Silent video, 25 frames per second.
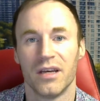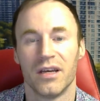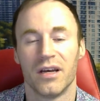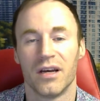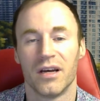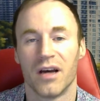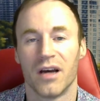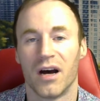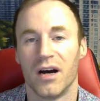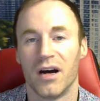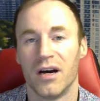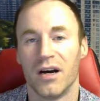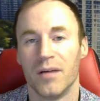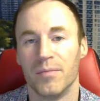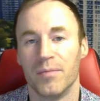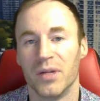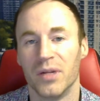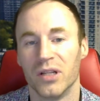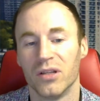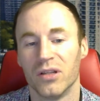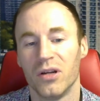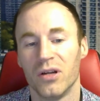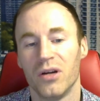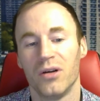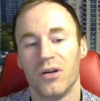
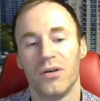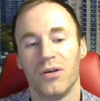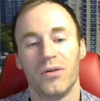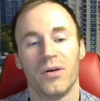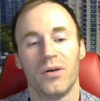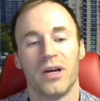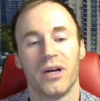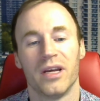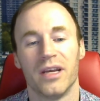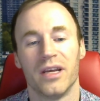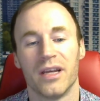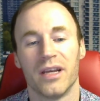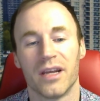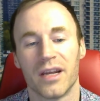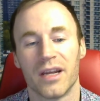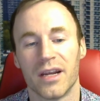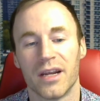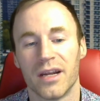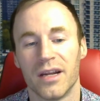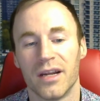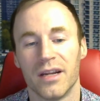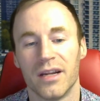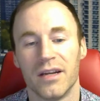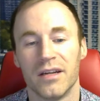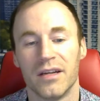below,
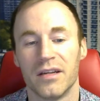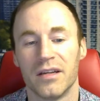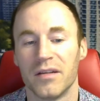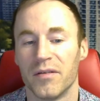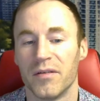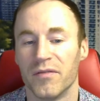and